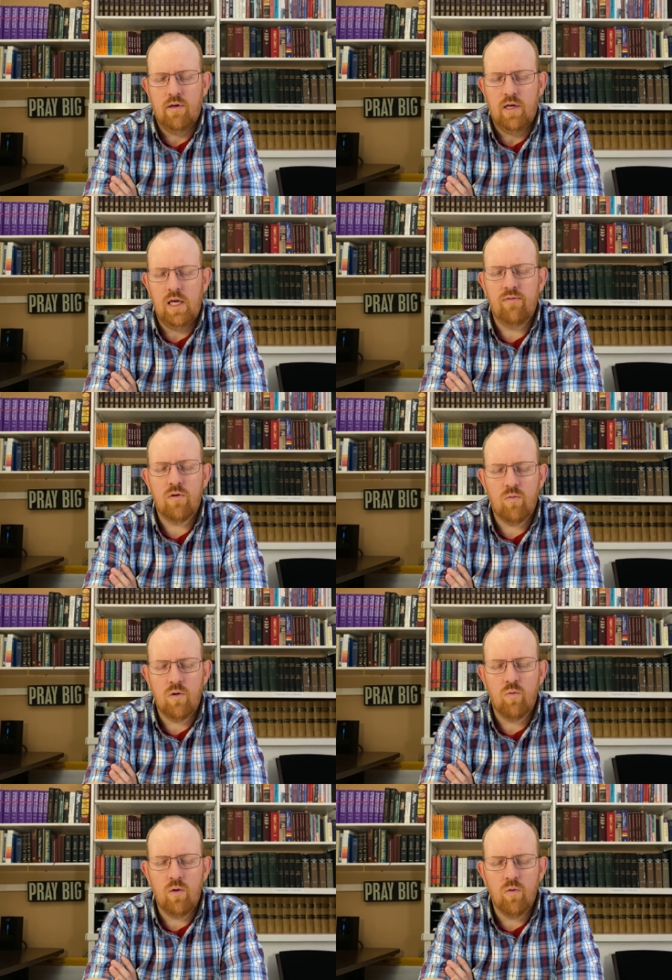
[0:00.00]
even
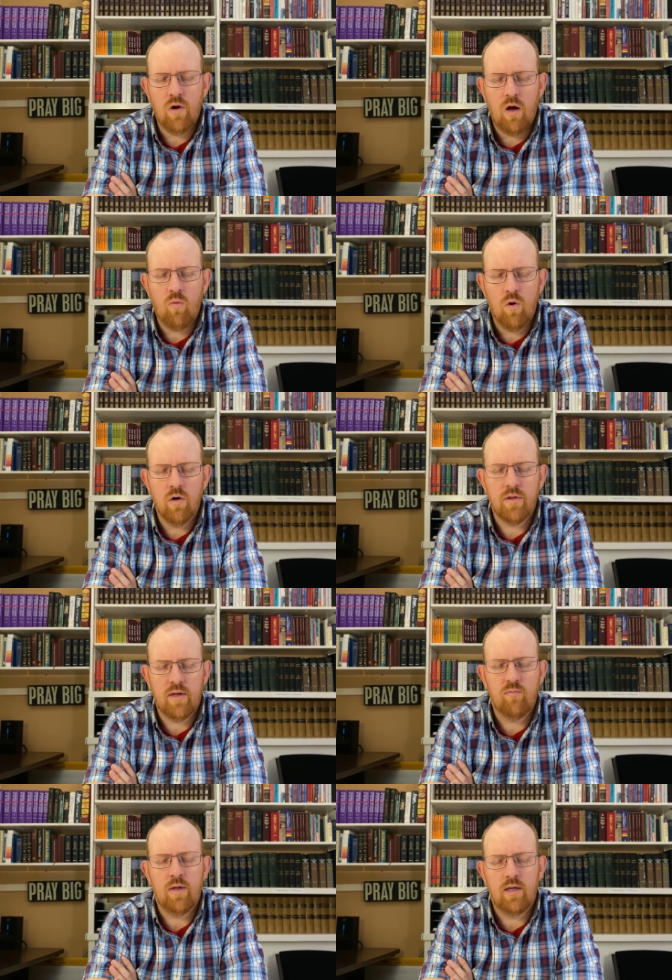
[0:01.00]
when we were not worthy
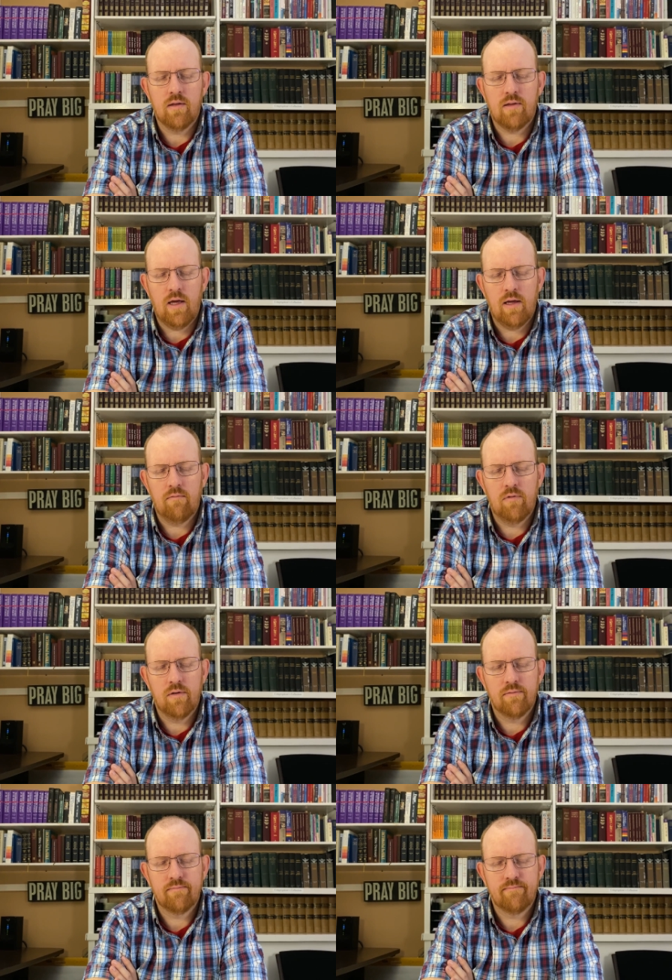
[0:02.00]
of being saved.
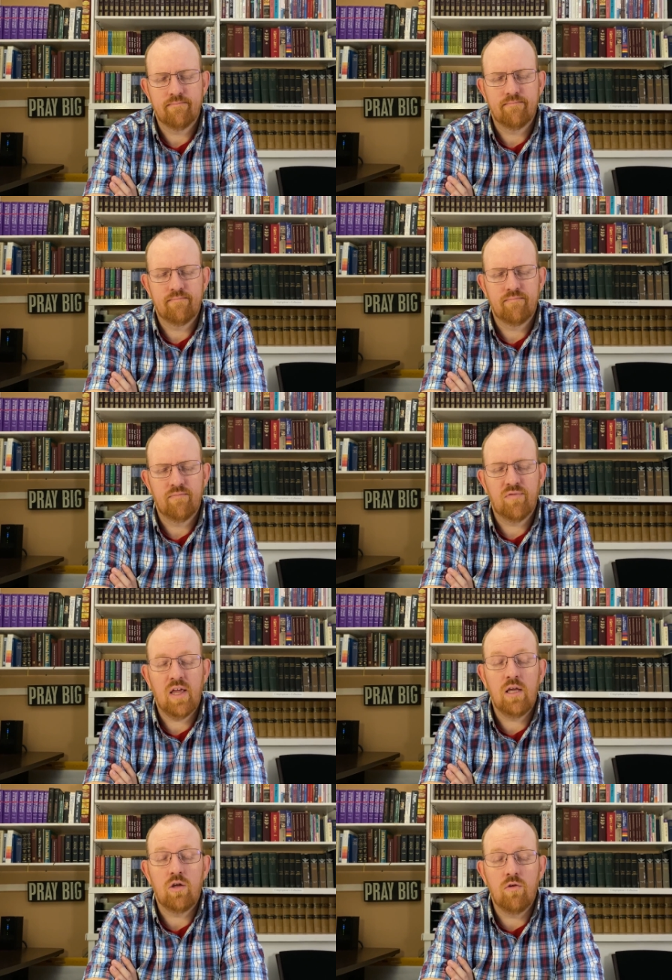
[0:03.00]

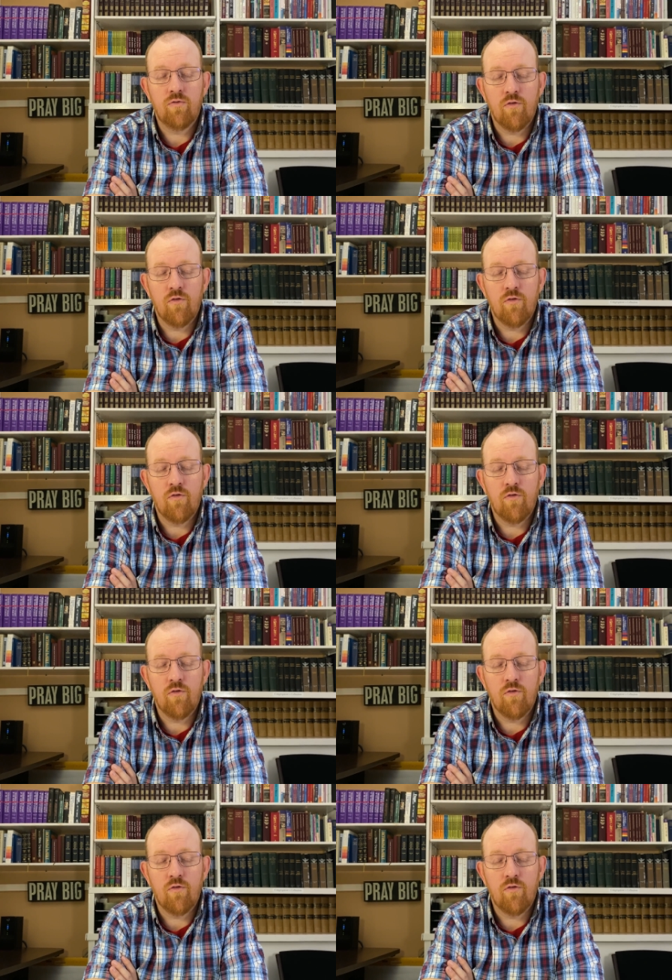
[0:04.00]
Thank you for